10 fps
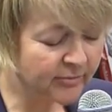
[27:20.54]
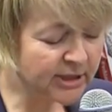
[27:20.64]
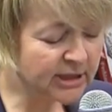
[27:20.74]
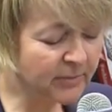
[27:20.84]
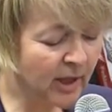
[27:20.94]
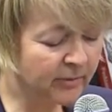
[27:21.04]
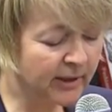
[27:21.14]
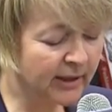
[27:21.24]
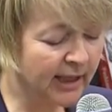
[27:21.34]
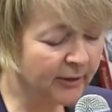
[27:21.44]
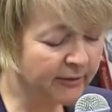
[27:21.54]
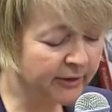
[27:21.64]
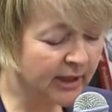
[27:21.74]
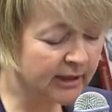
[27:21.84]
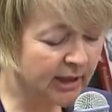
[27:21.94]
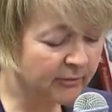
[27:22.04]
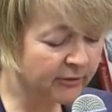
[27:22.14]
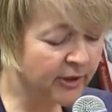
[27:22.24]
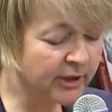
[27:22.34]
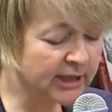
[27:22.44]
Mrs. Barber, however, had come
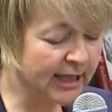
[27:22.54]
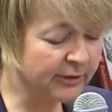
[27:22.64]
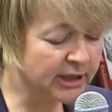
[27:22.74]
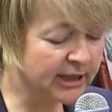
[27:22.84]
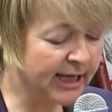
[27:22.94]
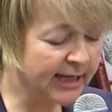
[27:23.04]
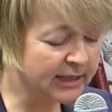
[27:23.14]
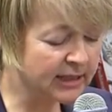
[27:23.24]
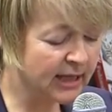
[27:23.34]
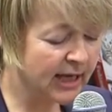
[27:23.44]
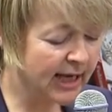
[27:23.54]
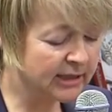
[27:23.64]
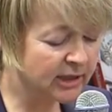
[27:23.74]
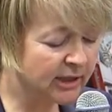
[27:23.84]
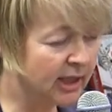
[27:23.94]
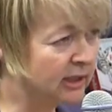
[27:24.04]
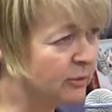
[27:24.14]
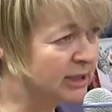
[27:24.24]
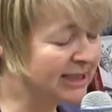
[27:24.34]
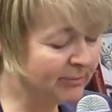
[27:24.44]
further down the stairs, and her colour
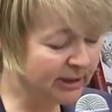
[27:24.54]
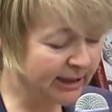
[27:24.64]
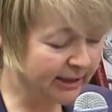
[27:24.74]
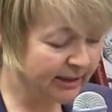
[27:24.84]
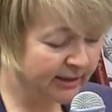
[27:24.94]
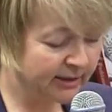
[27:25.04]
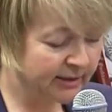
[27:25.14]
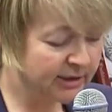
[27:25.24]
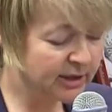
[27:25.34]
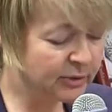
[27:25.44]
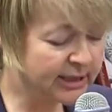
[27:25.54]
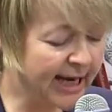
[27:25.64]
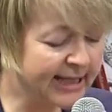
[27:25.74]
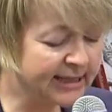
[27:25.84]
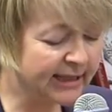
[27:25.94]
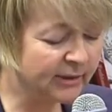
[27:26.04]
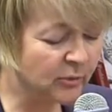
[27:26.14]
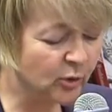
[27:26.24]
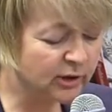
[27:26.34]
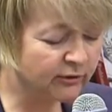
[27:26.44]
was deepening. She was gazing in a
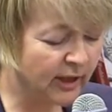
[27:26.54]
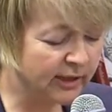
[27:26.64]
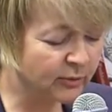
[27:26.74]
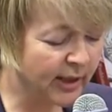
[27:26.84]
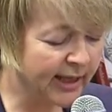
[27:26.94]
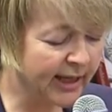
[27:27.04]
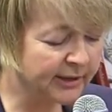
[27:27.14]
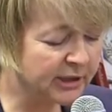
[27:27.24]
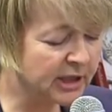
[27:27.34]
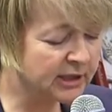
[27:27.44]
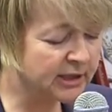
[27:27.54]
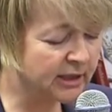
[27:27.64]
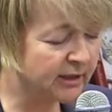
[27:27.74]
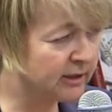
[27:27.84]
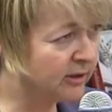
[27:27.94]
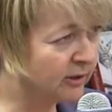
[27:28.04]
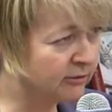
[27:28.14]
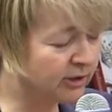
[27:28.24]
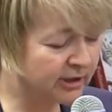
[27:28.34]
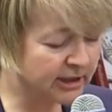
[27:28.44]
mortified way at the duster on
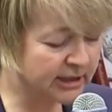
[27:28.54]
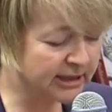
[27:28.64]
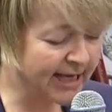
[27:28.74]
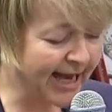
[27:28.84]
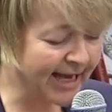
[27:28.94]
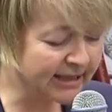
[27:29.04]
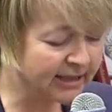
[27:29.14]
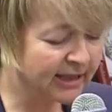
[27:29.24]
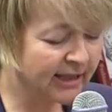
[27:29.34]
Frances's head,